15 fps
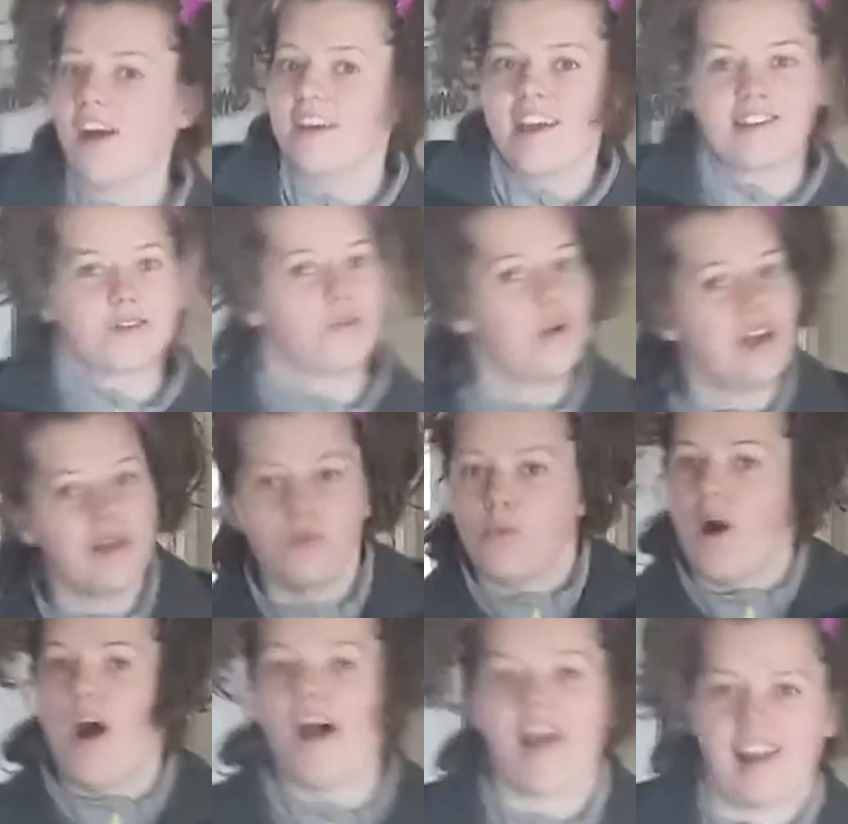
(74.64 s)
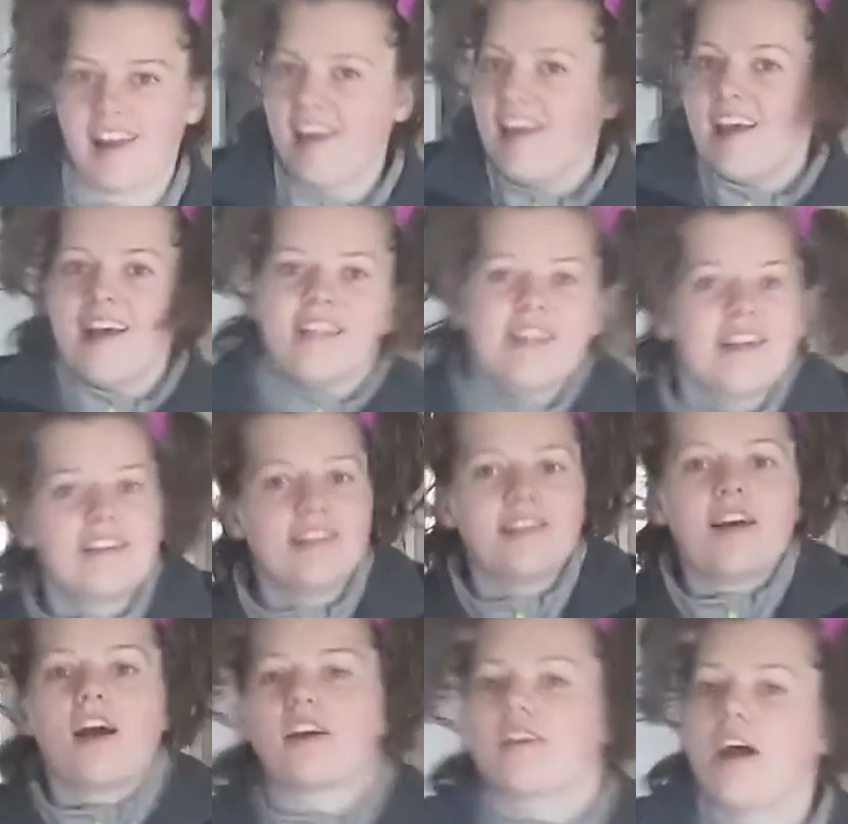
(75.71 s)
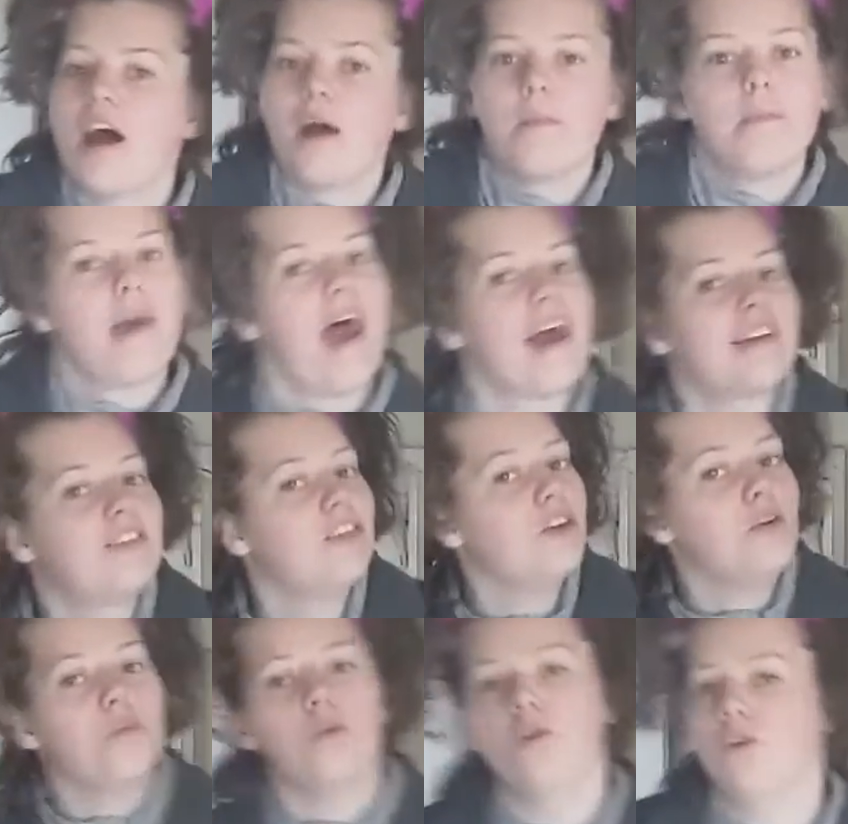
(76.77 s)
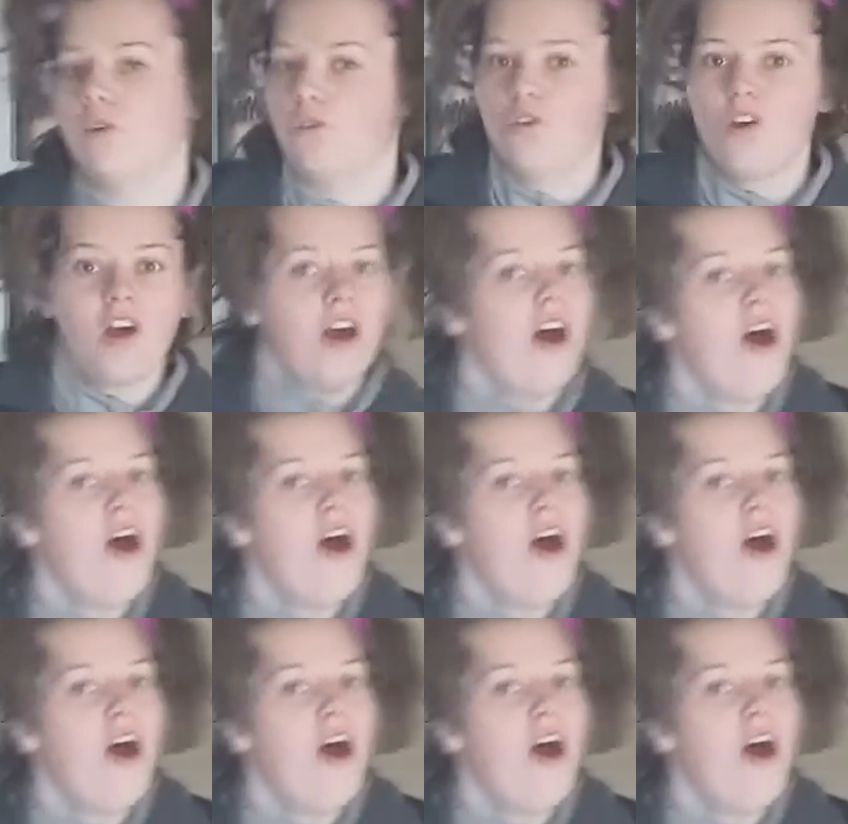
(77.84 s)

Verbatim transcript: long as we want. This is our comeback to move.